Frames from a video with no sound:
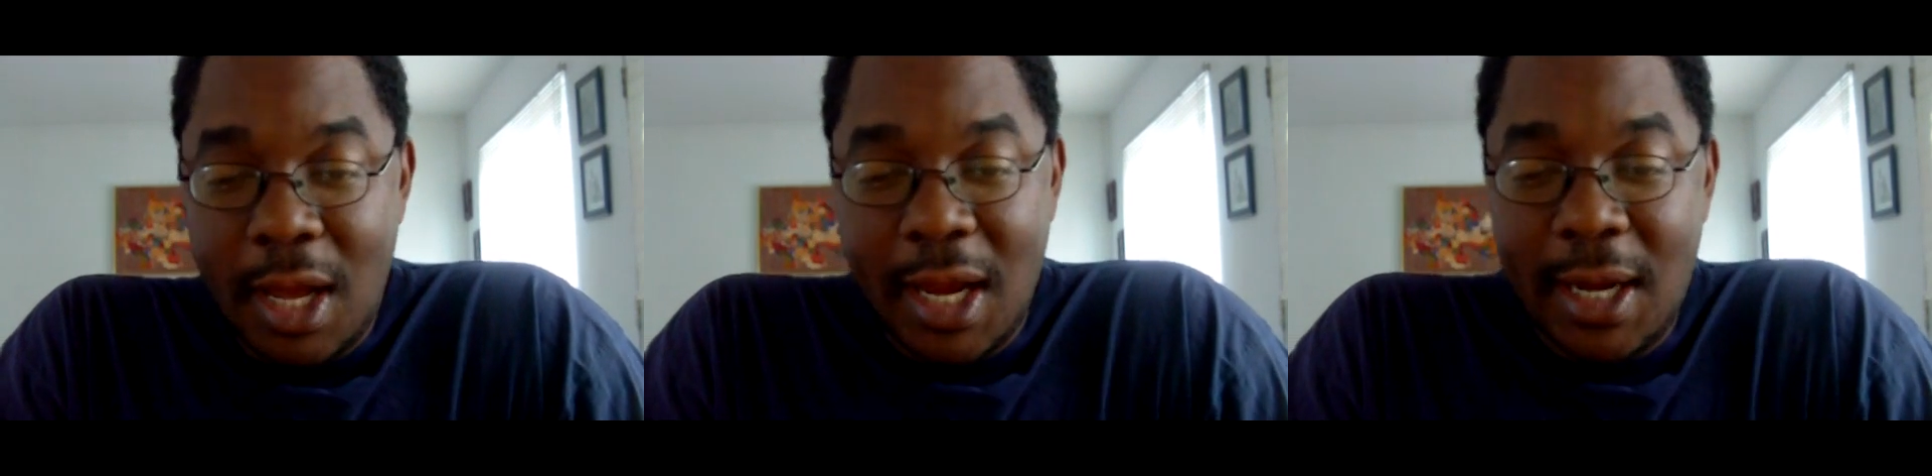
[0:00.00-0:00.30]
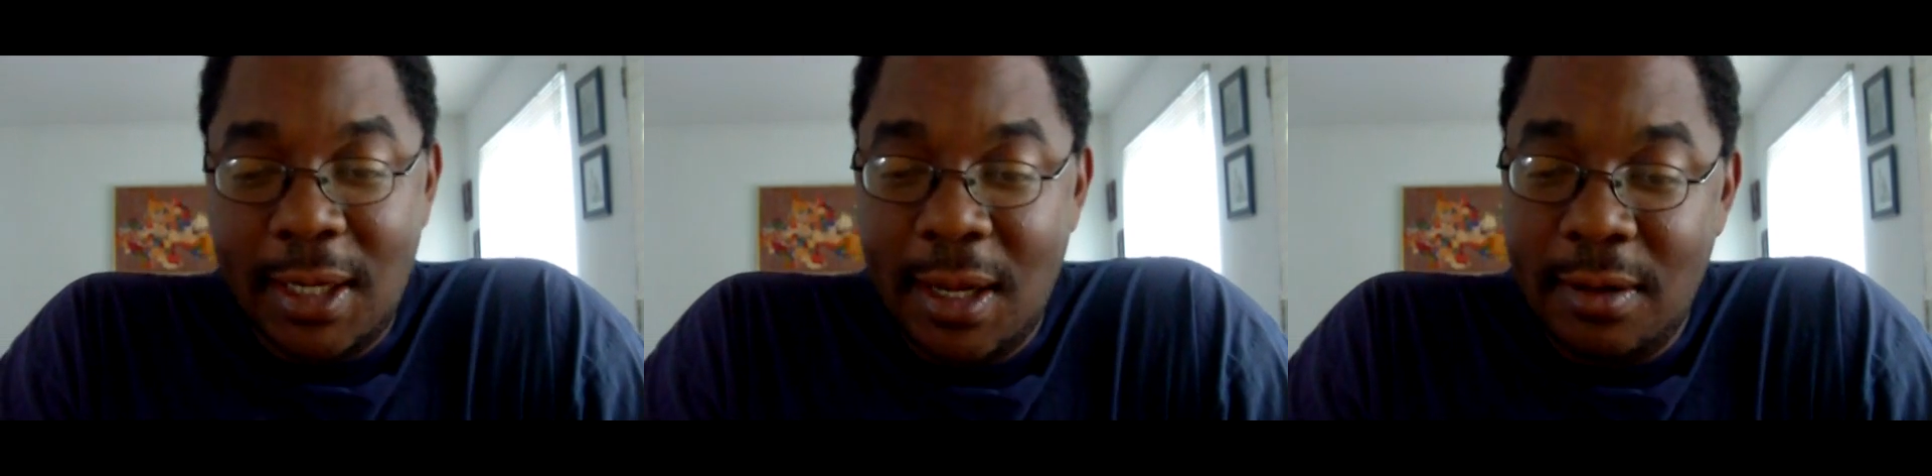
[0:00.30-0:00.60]
I
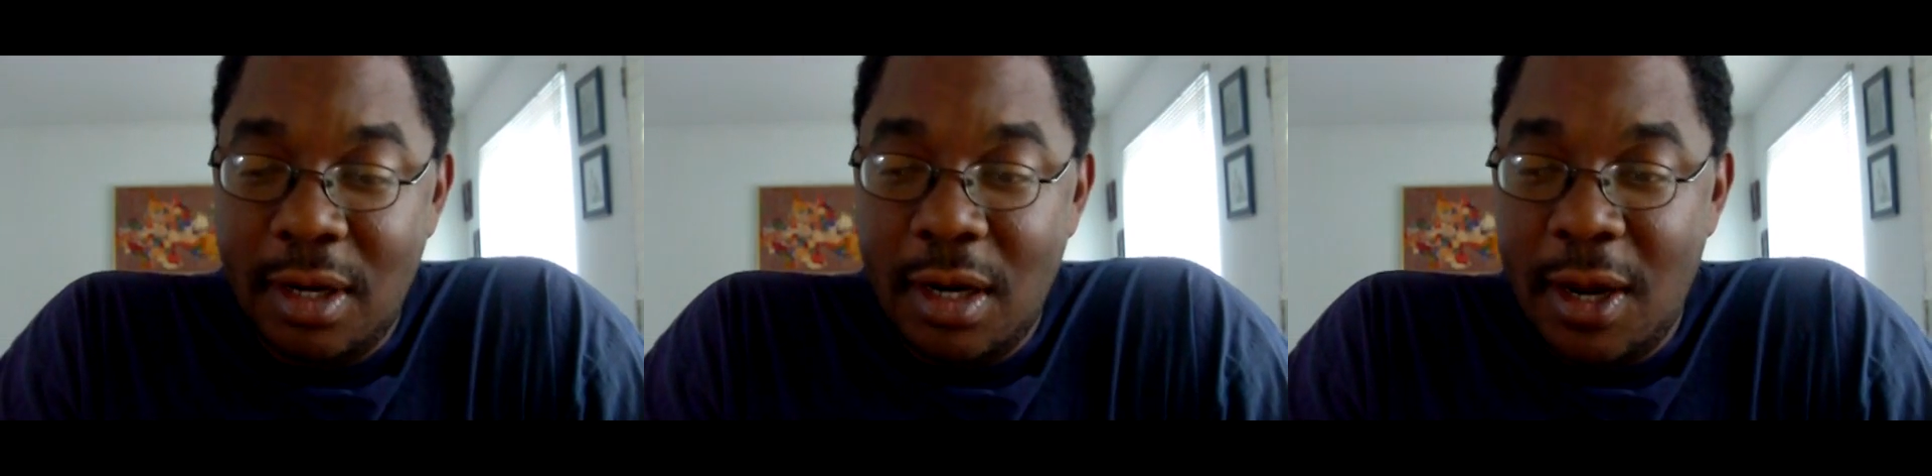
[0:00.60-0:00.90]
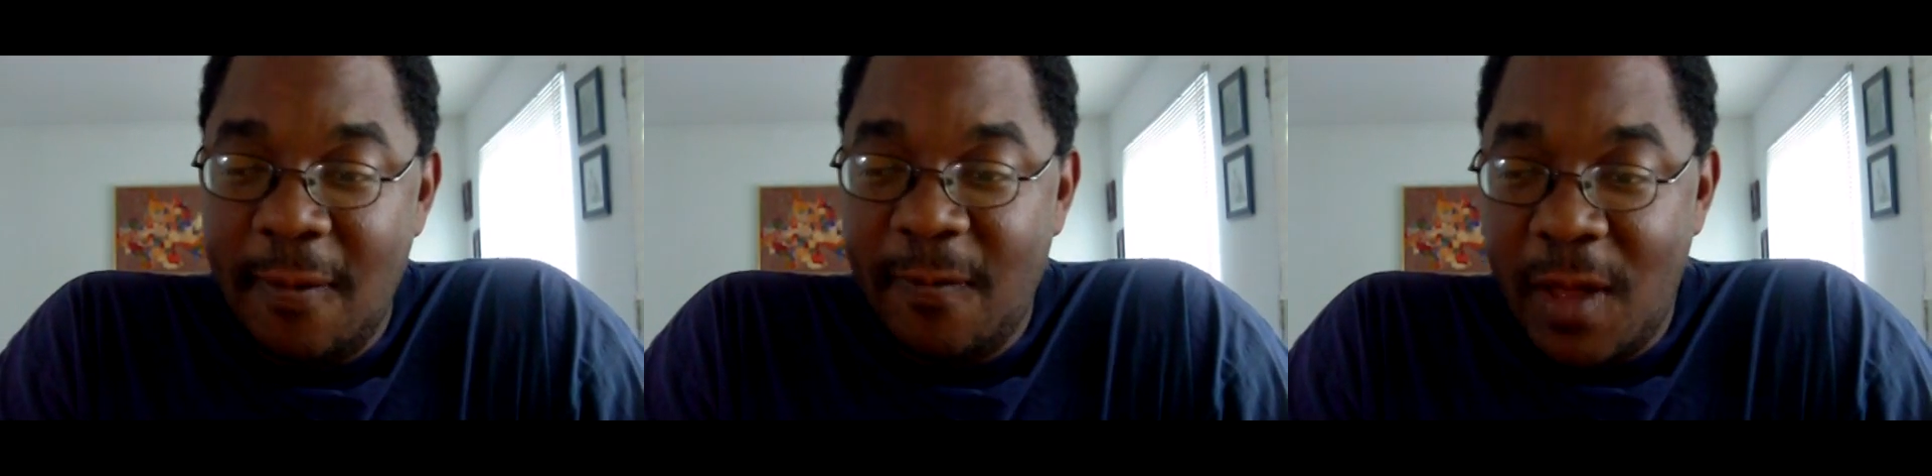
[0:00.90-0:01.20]
got down there
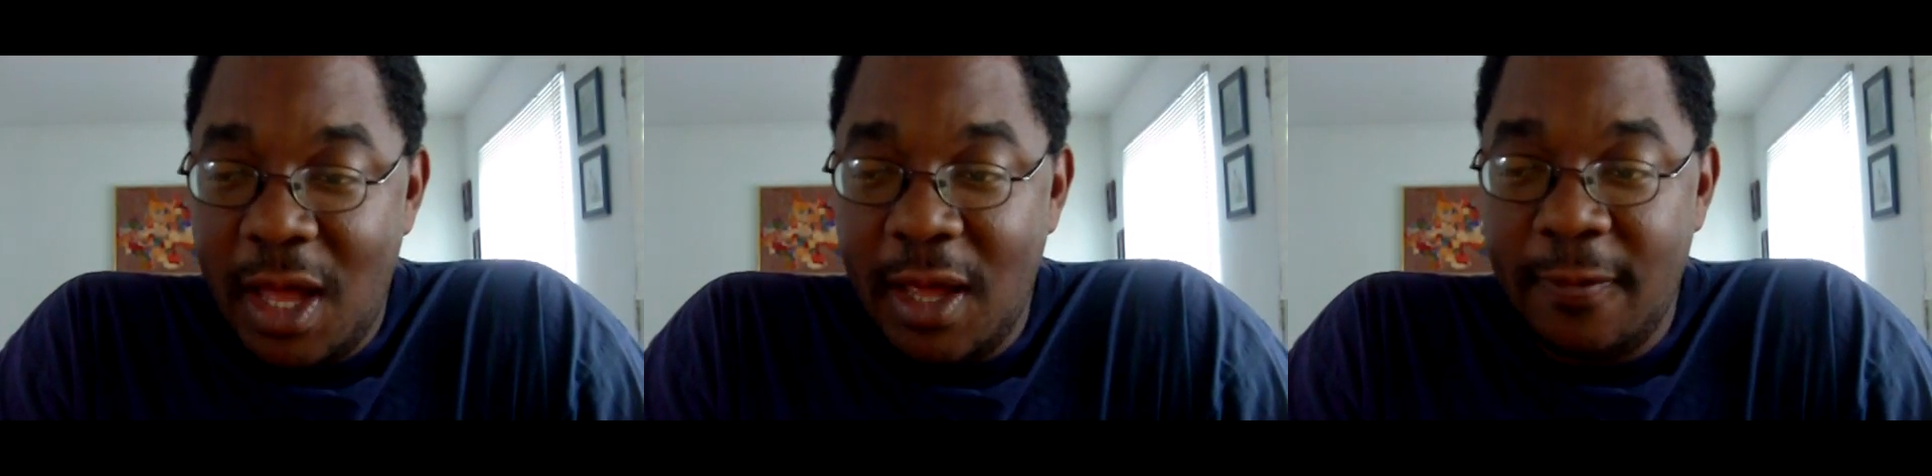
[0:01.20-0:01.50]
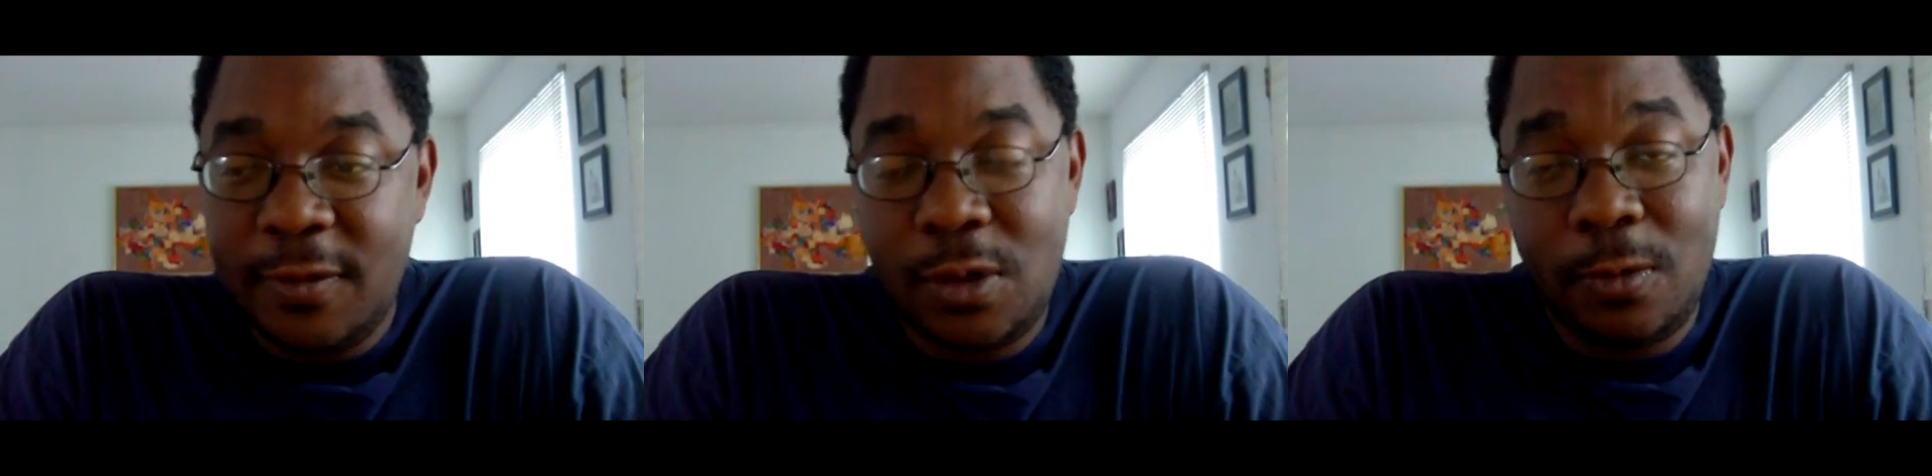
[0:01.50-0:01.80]
at
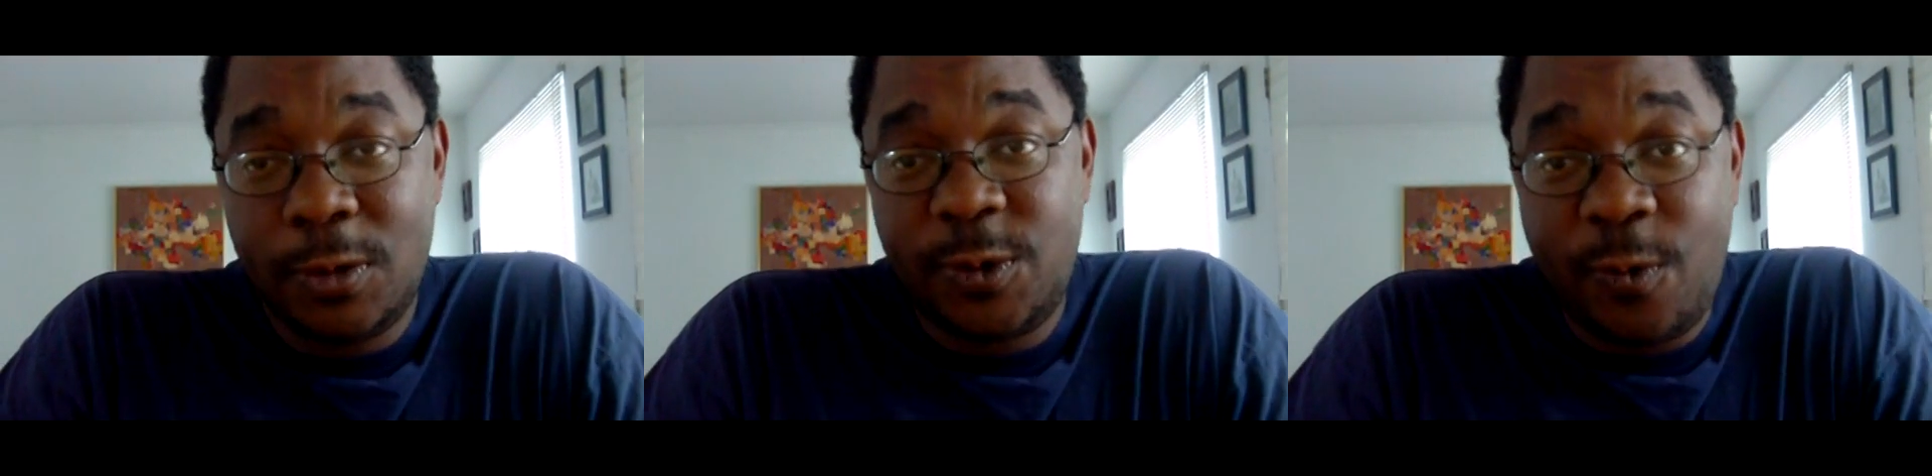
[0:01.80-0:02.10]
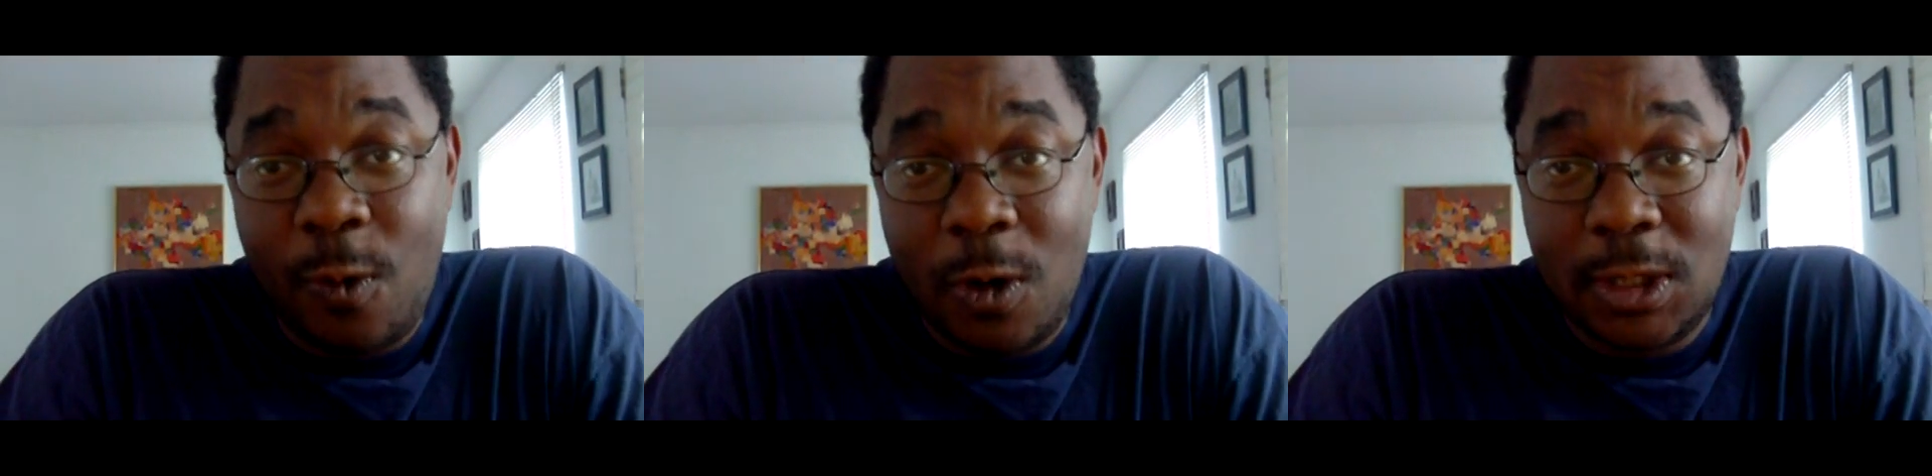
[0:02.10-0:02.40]
5, so it was
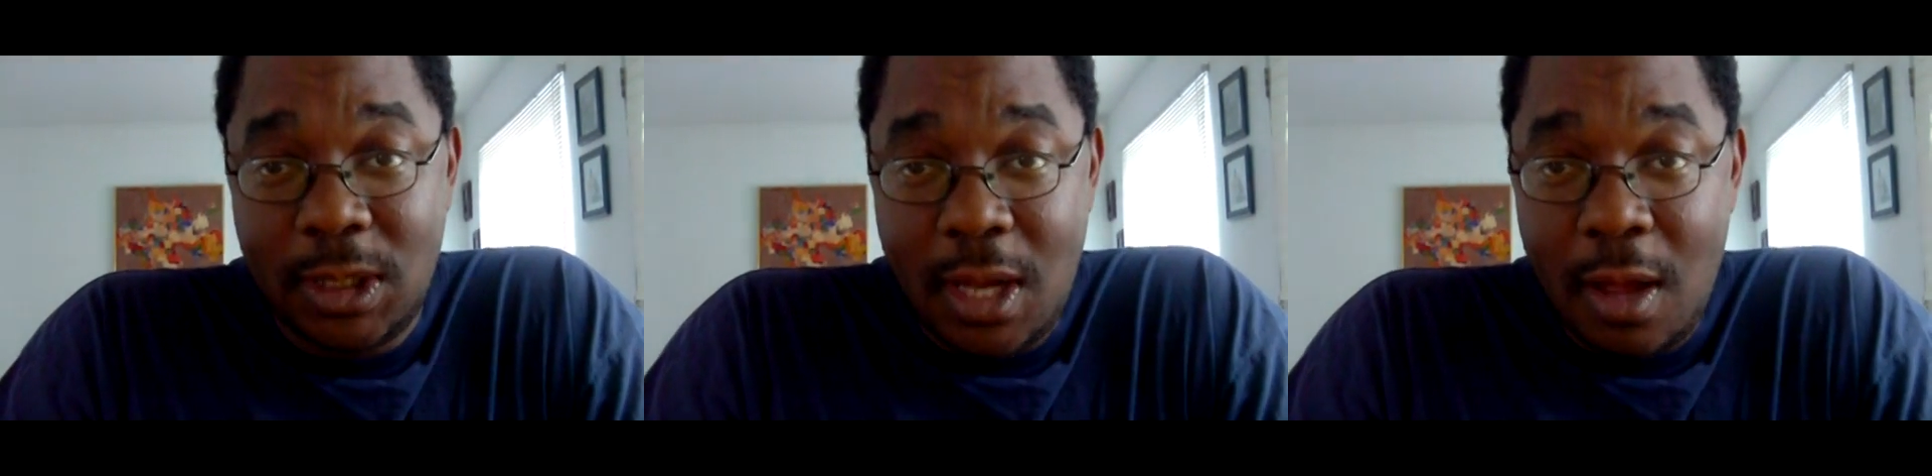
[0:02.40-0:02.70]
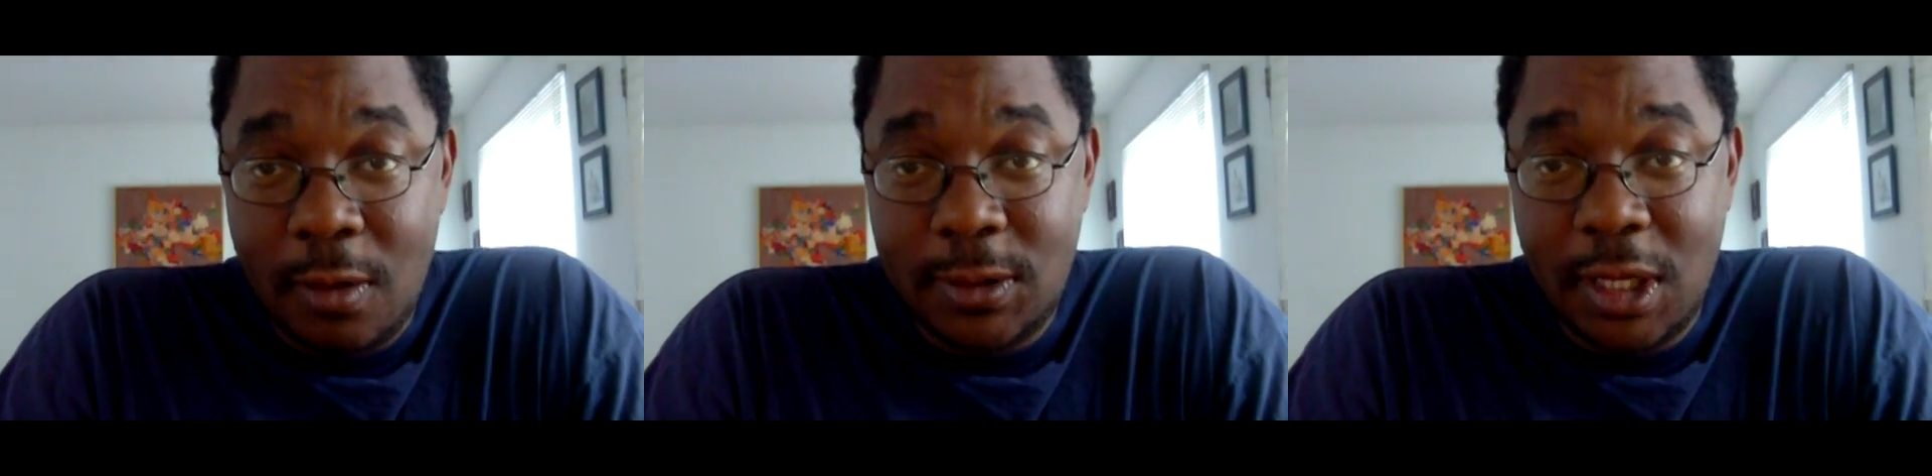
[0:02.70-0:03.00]
4
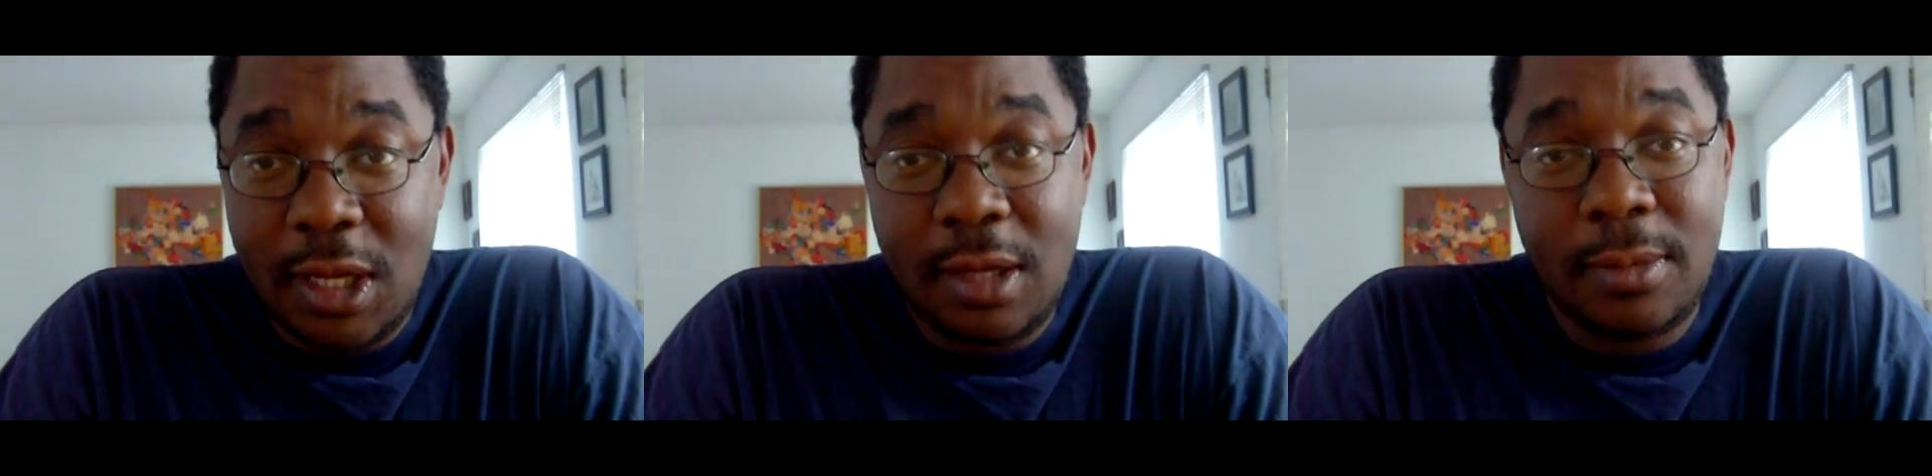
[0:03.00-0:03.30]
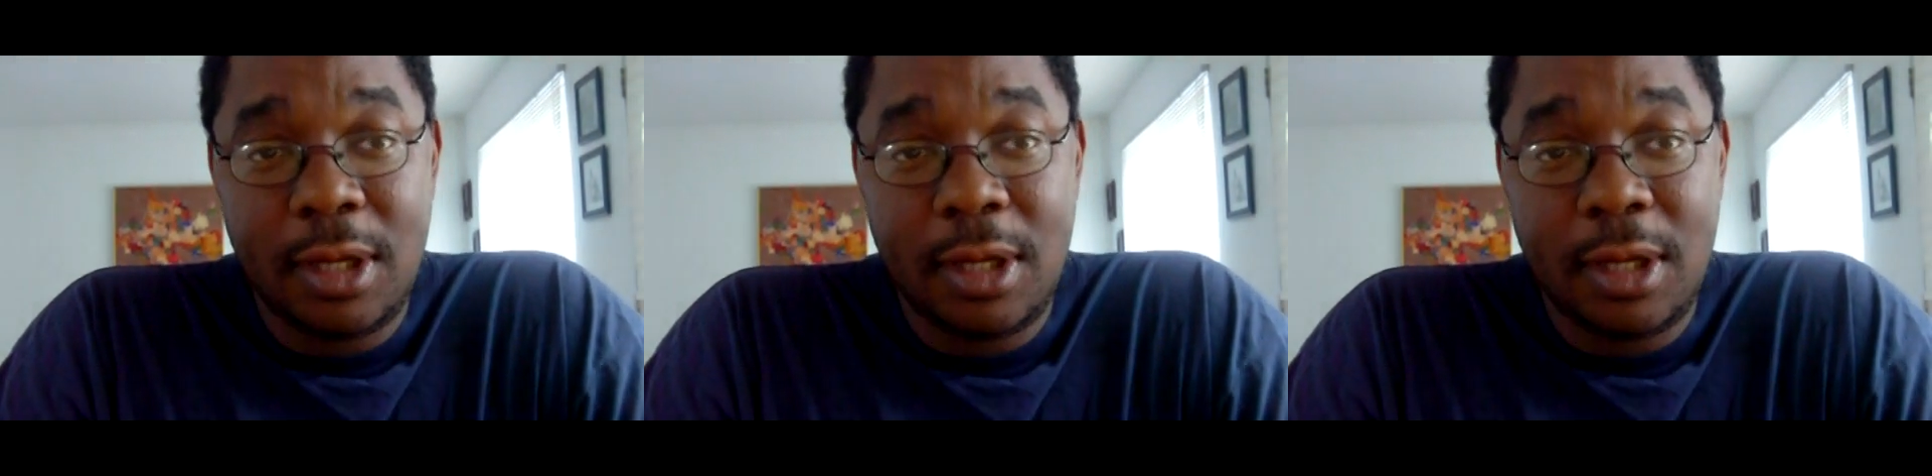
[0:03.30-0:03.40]
Chicago time.